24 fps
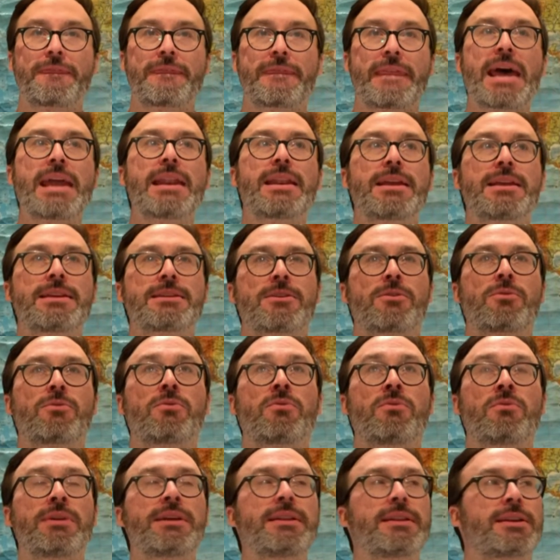That is a
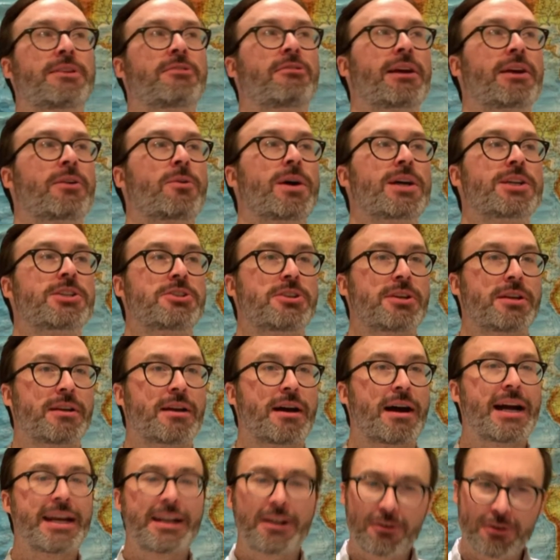really great question.
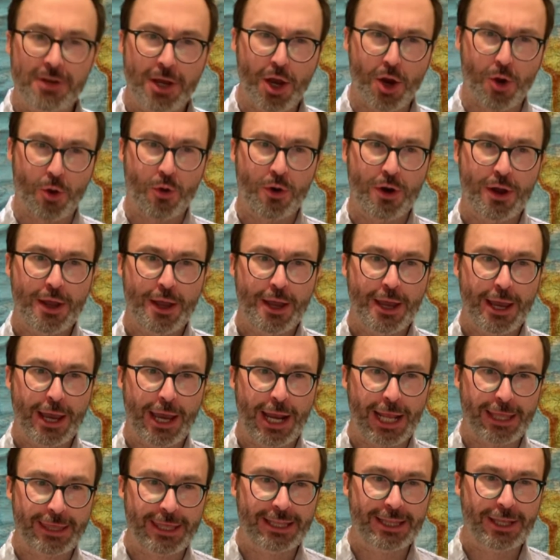I don't know.
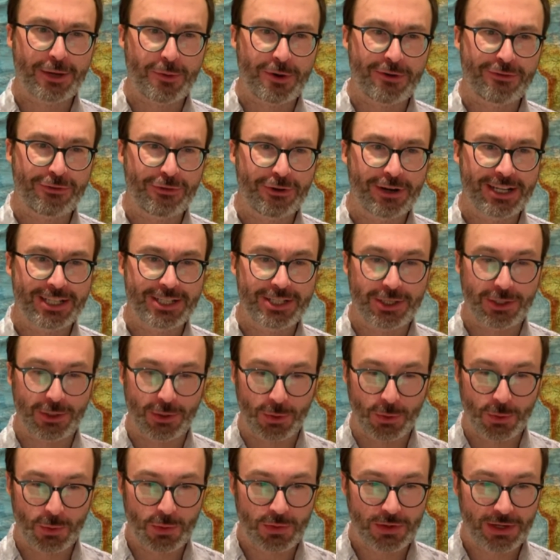And I think they're referring
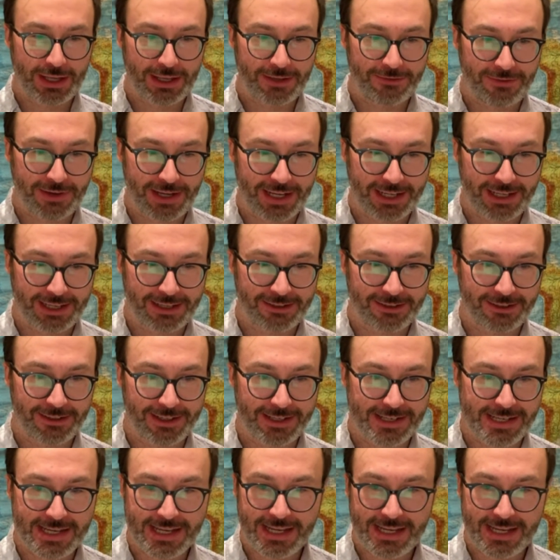to, if I could